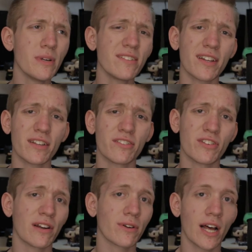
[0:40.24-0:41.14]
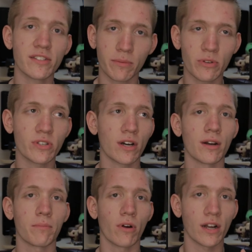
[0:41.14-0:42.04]
means that it's generalizing music on
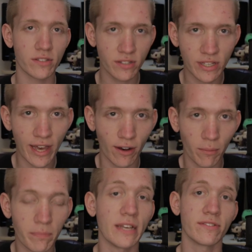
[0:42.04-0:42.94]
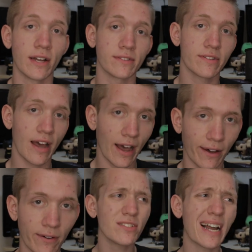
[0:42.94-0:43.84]
a broad scale based on
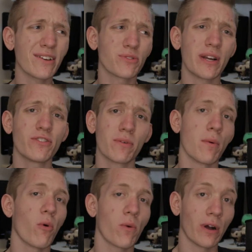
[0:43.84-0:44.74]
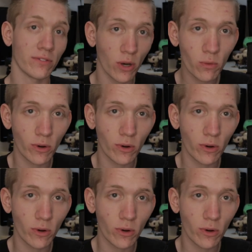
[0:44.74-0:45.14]
style. These styles range from the more well-known